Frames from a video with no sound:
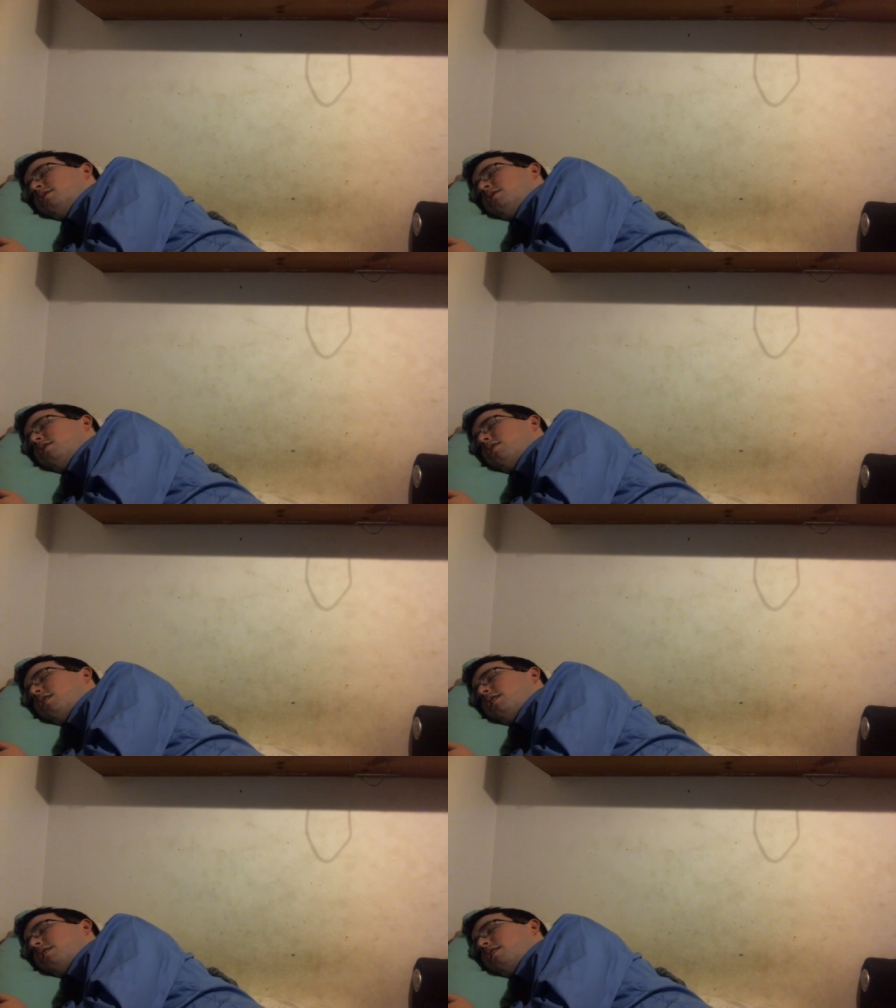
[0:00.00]

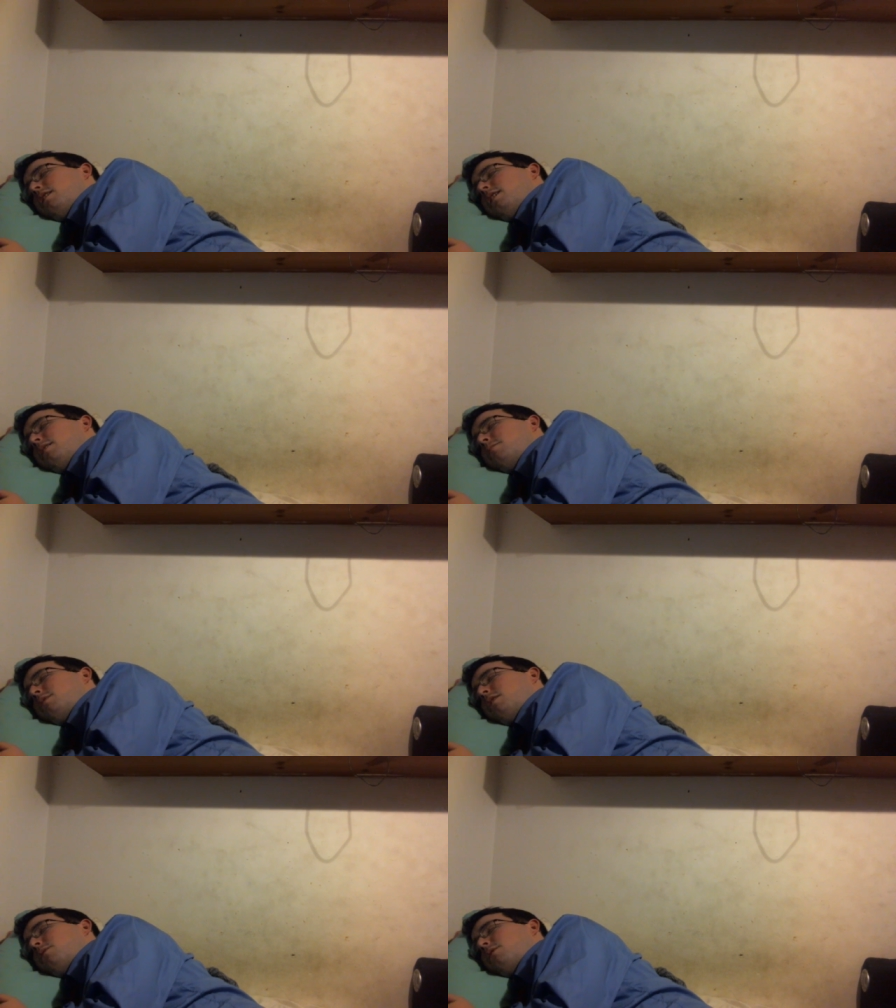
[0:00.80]
Alright, I am
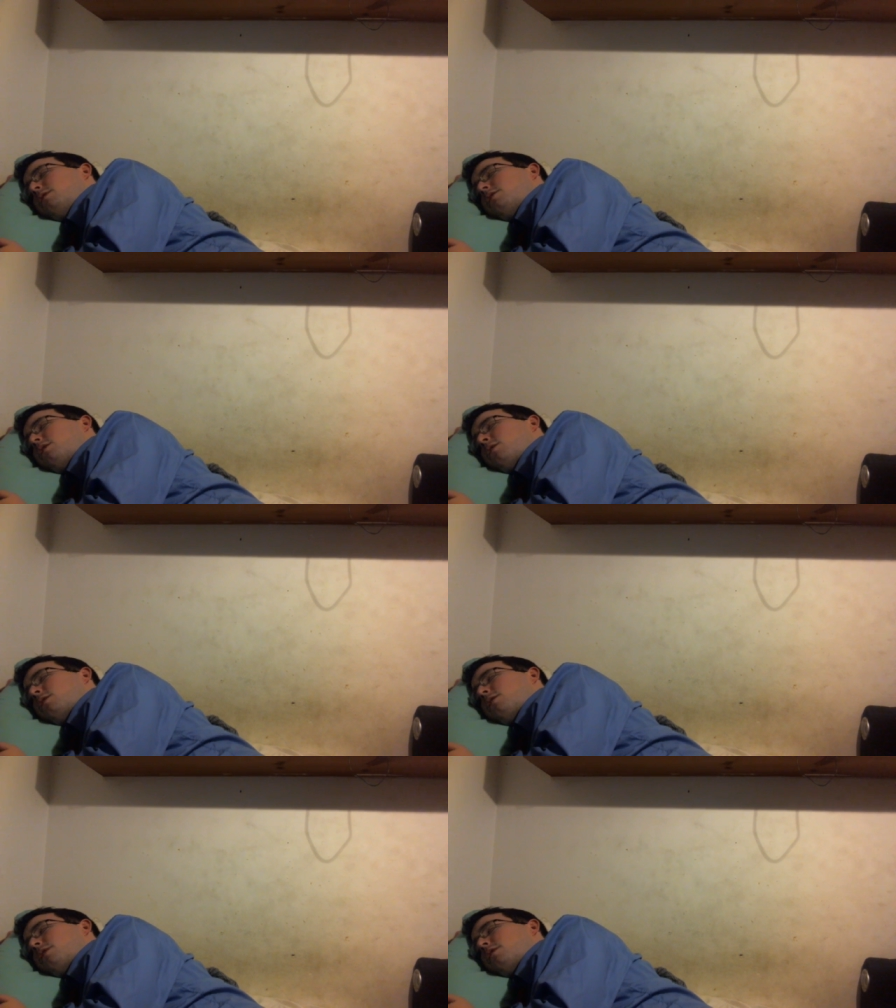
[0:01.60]
definitely starting
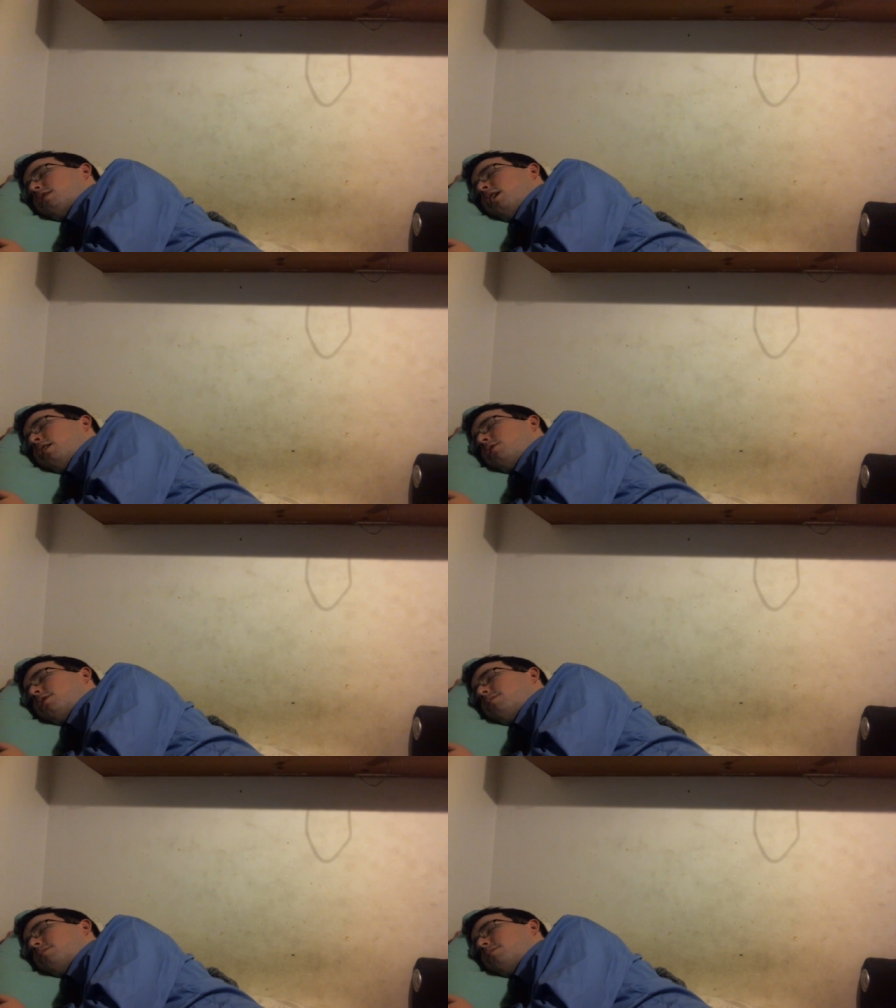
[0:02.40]
to feel tired.